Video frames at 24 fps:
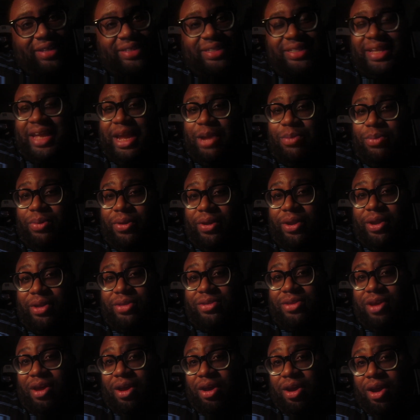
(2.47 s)
Today we're gonna
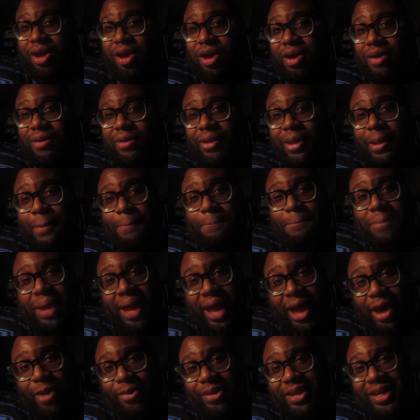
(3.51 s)
talk all
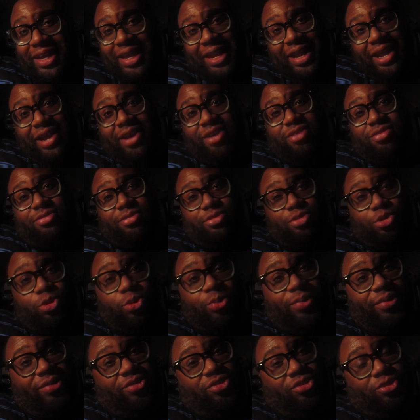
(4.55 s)
about getting a
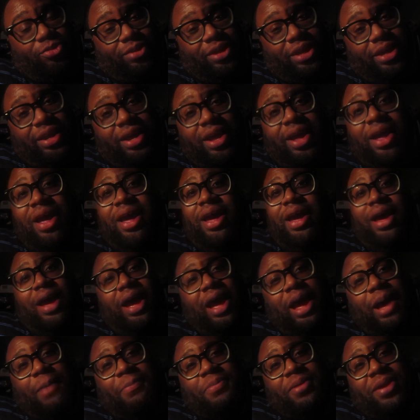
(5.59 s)
storage unit.
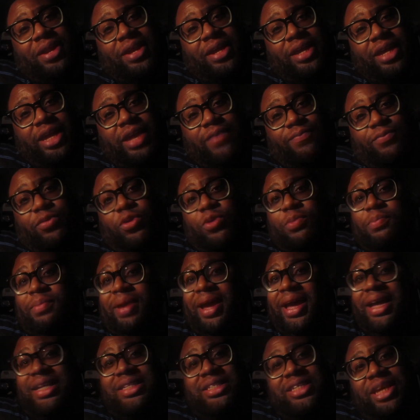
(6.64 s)
I'm gonna give you
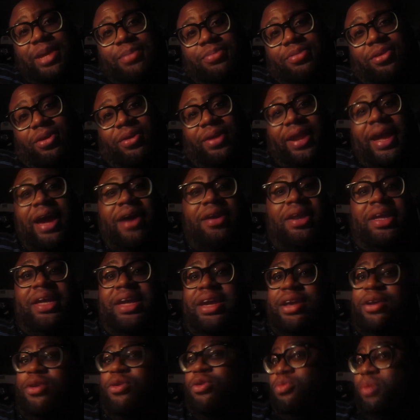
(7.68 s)
my tips on how to
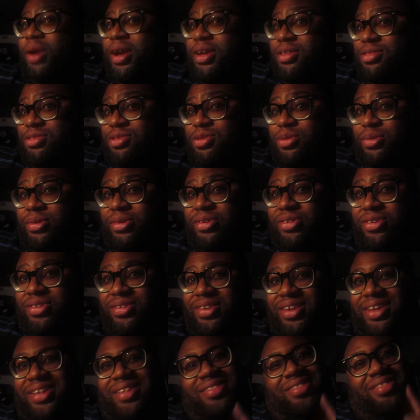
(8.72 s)
get a great storage
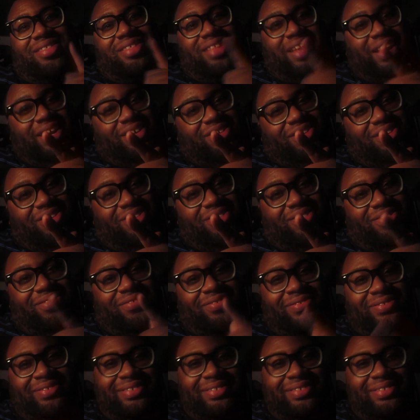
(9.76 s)
unit. Stay tuned.